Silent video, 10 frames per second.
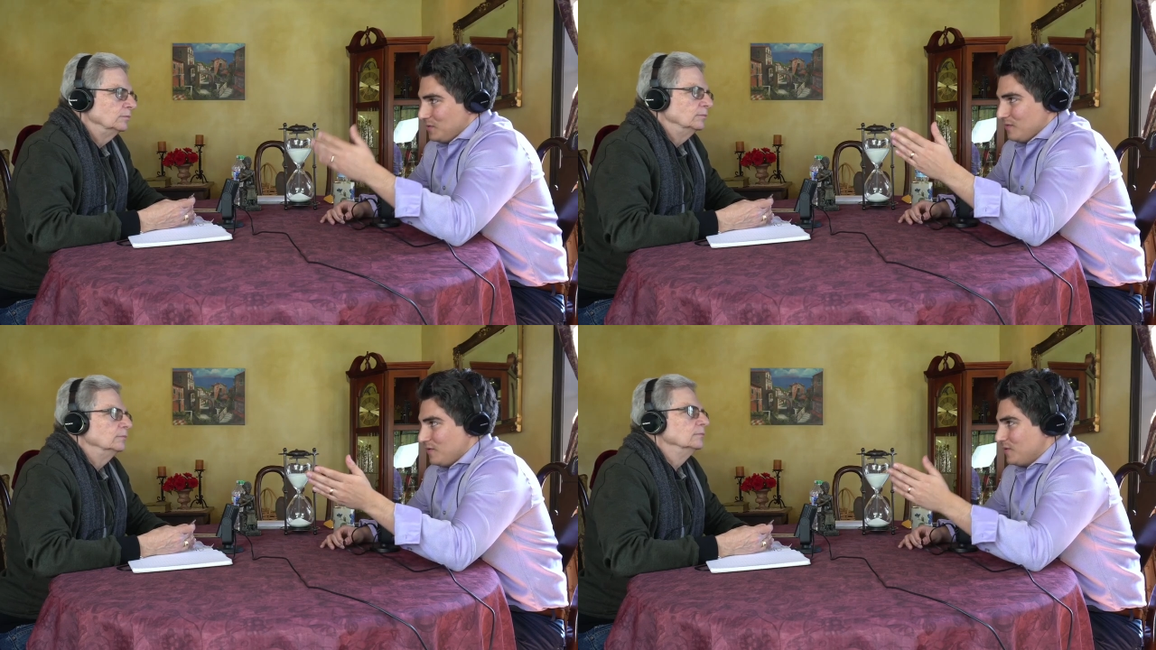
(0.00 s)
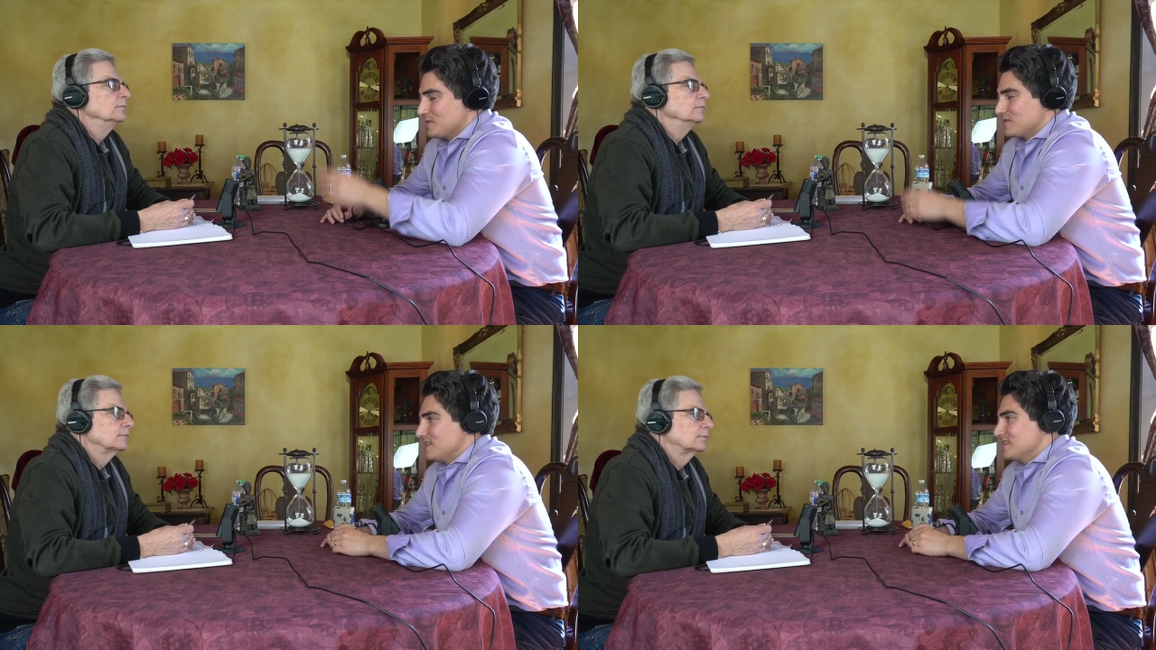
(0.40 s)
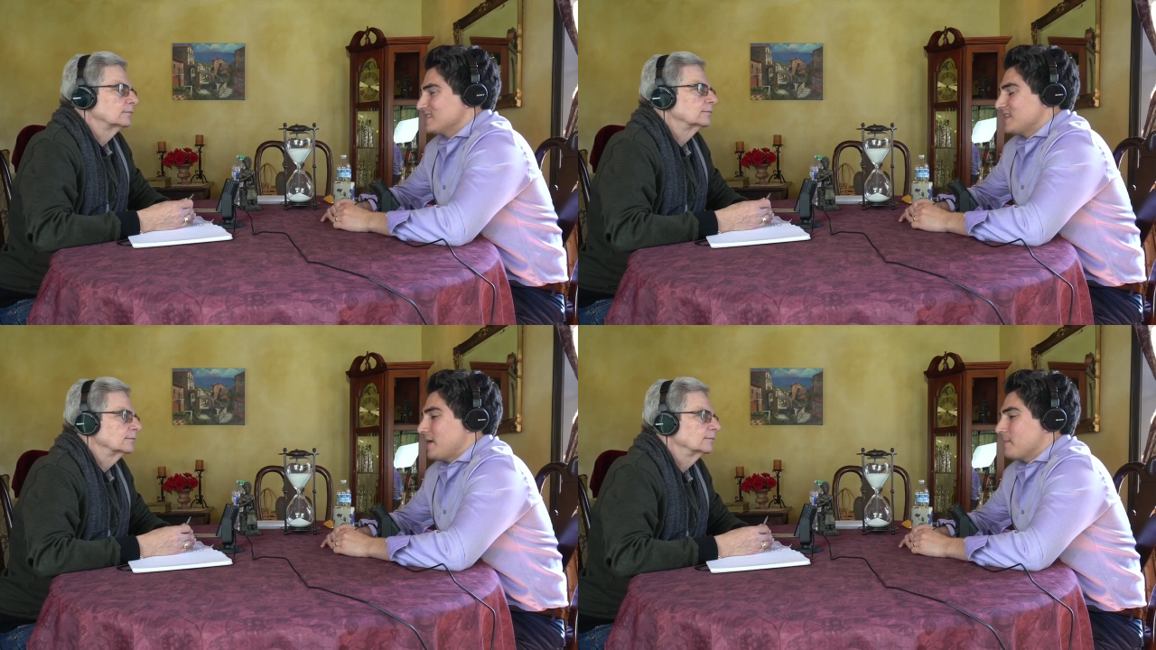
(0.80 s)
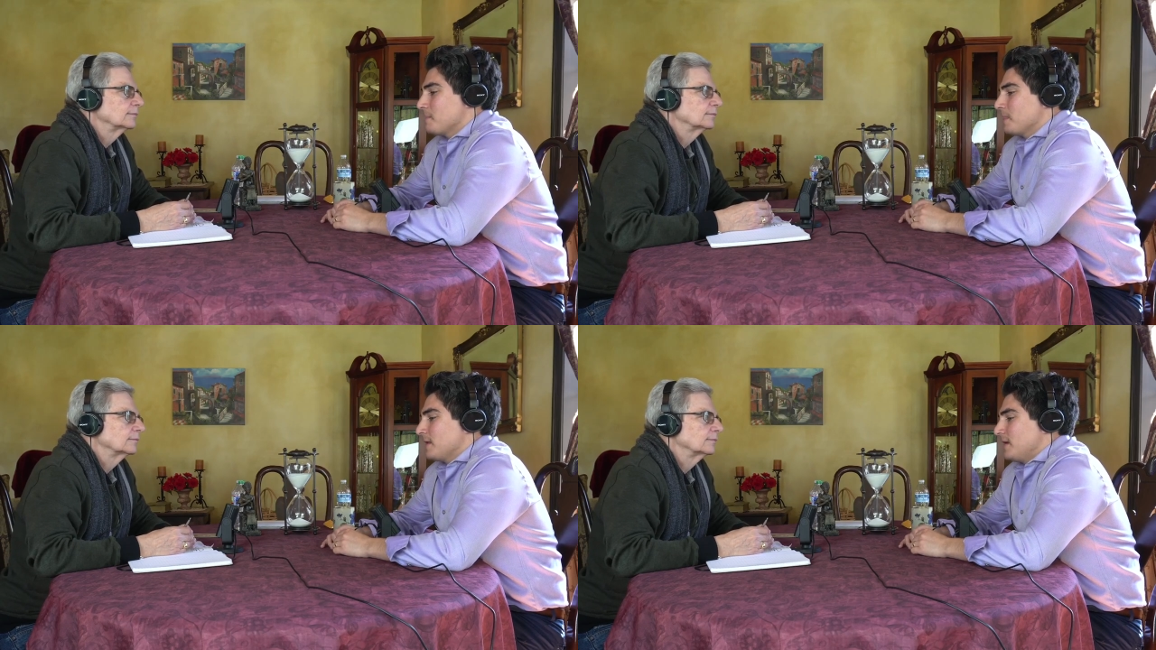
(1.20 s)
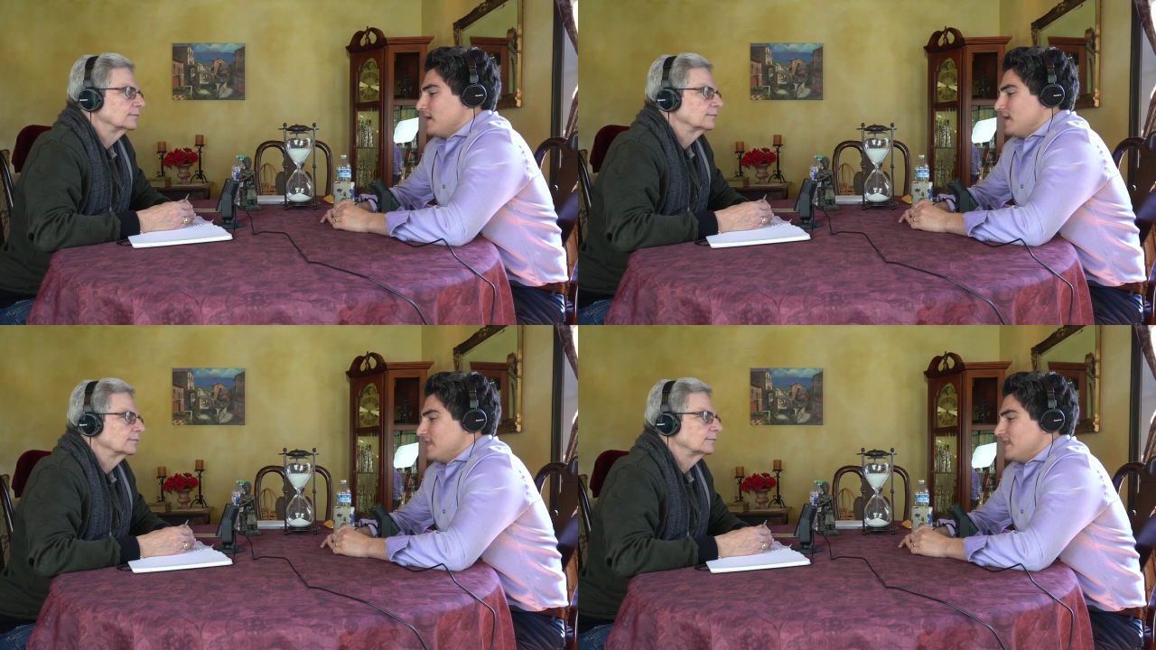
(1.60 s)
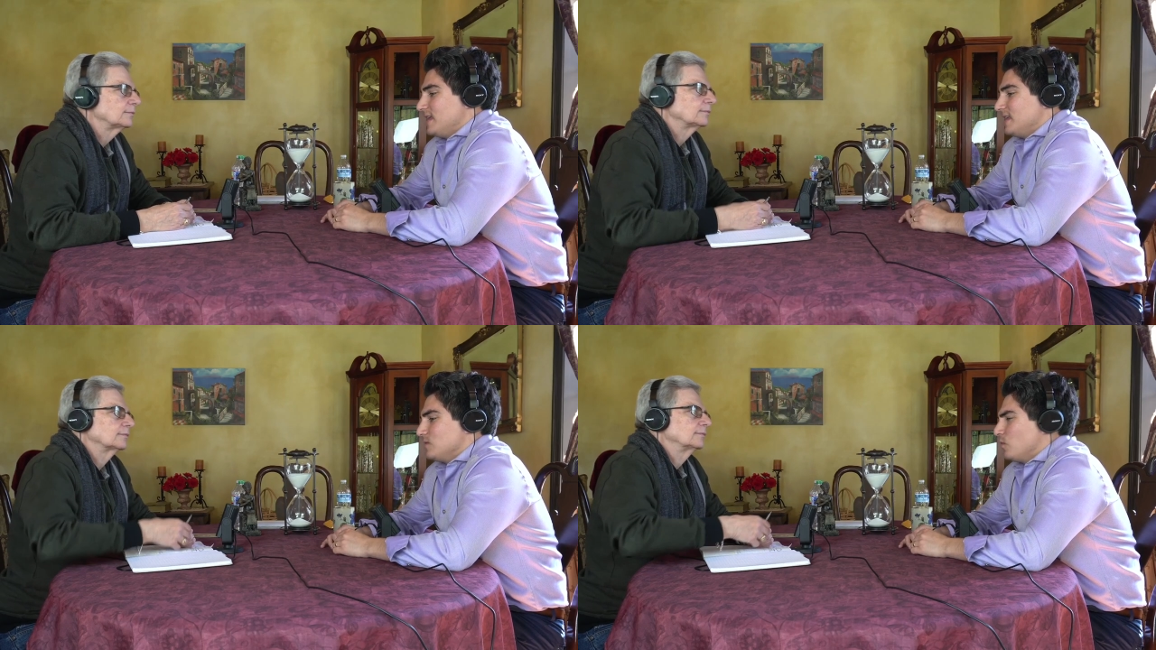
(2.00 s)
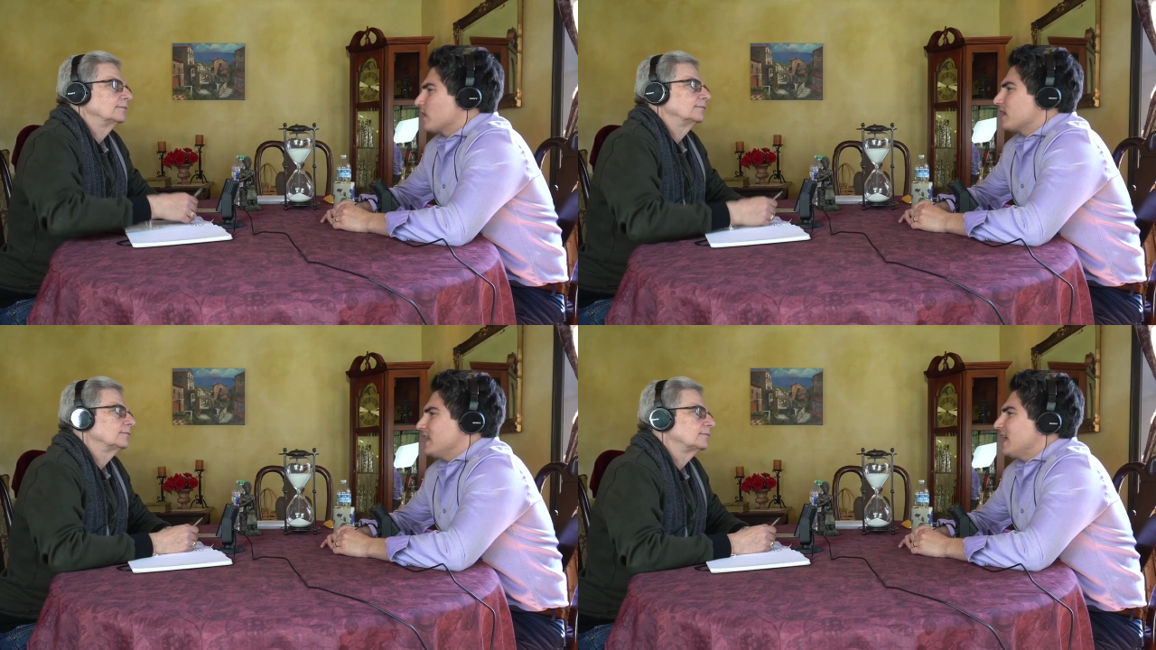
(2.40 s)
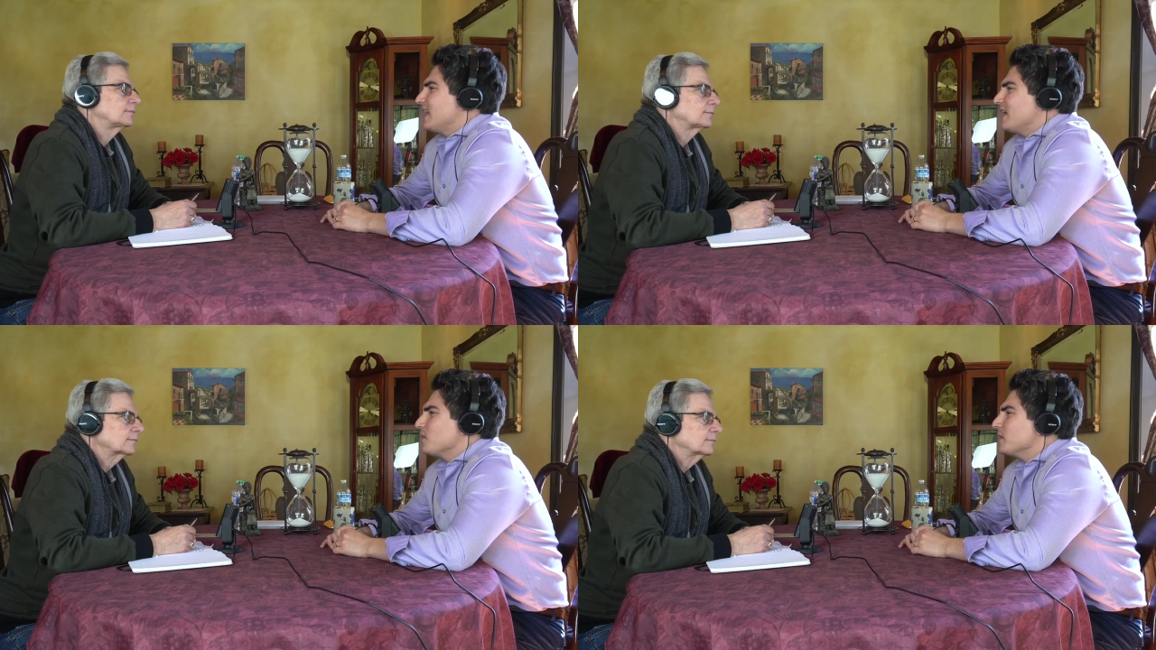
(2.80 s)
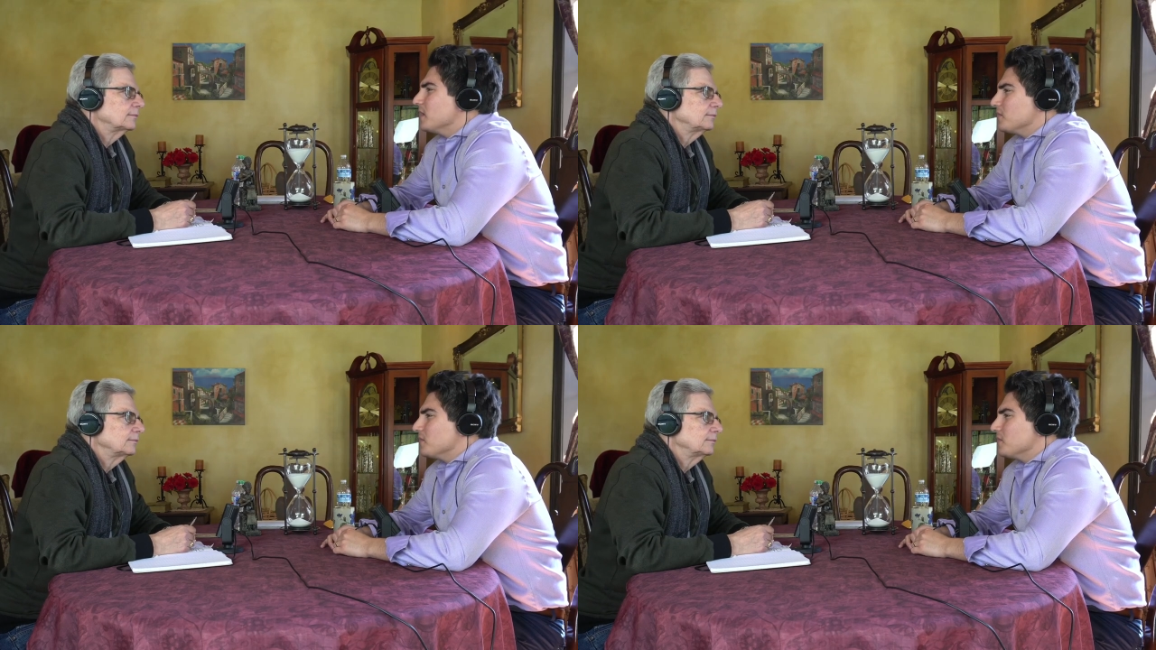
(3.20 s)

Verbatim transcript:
Speaker 1: ufos and this and that that working at Area